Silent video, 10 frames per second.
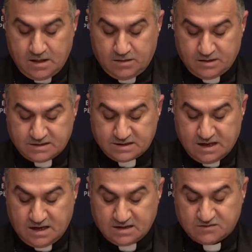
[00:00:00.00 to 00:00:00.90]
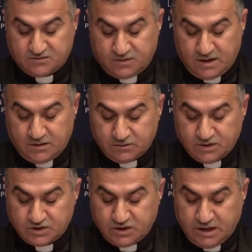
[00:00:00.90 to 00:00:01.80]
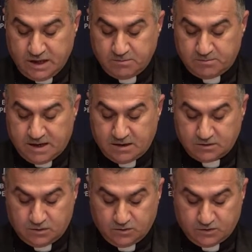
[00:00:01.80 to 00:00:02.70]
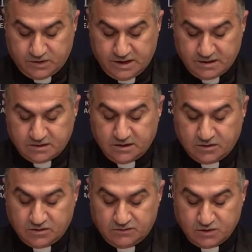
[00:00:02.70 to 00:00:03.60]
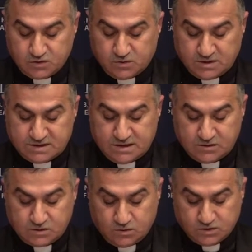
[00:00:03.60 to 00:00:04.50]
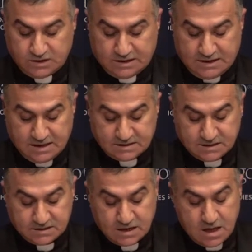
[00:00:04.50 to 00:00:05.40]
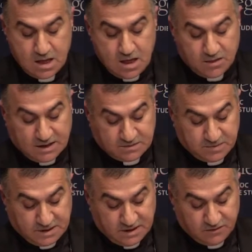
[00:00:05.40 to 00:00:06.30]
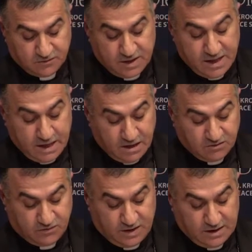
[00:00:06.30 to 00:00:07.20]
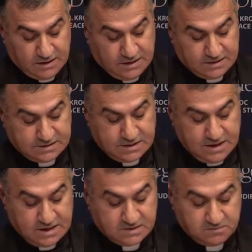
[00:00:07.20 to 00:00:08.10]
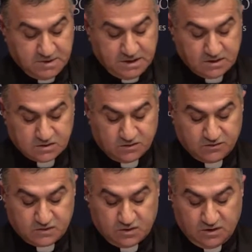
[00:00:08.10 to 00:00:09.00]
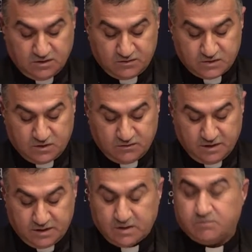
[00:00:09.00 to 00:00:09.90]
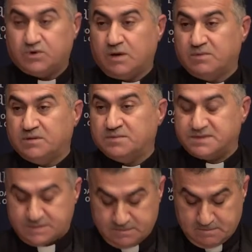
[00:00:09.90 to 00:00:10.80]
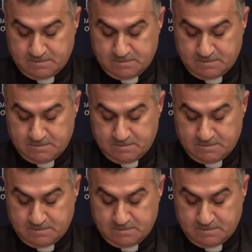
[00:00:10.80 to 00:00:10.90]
This has far-reaching impact on creating individuals and social classes that believe in violence as means of solving their problems.